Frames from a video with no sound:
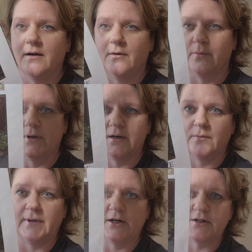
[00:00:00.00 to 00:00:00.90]
Winner,
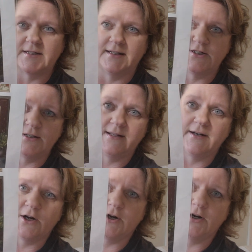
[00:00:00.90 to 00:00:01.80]
winner, stitchy
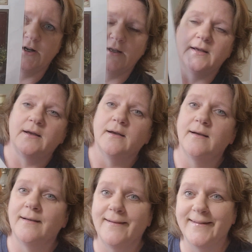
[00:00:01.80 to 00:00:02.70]
dinner.
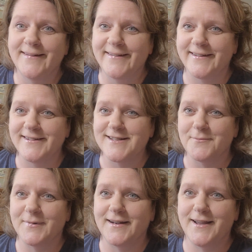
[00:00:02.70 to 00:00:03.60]

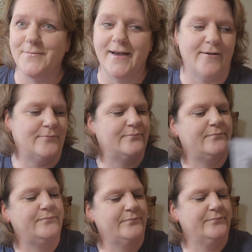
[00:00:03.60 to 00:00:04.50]
Send me an email.
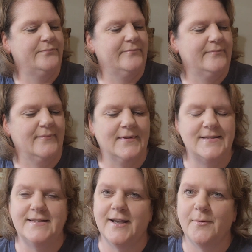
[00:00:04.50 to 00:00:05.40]

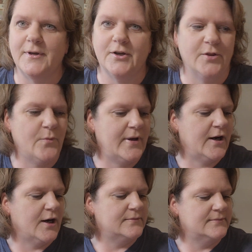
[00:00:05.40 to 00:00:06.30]
Tell me you're the
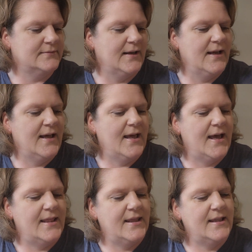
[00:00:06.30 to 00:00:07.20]
winner.
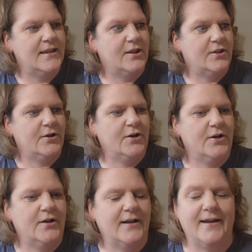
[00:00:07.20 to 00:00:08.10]
And then the
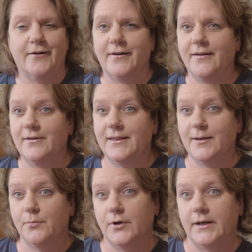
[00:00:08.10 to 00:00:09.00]
third, I don't have
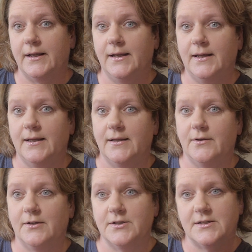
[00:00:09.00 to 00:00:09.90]
anything pretty. You
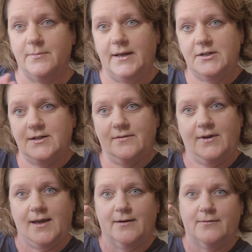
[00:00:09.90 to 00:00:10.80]
can just imagine I've
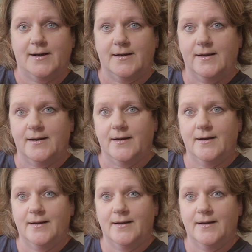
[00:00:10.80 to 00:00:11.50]
got it right here.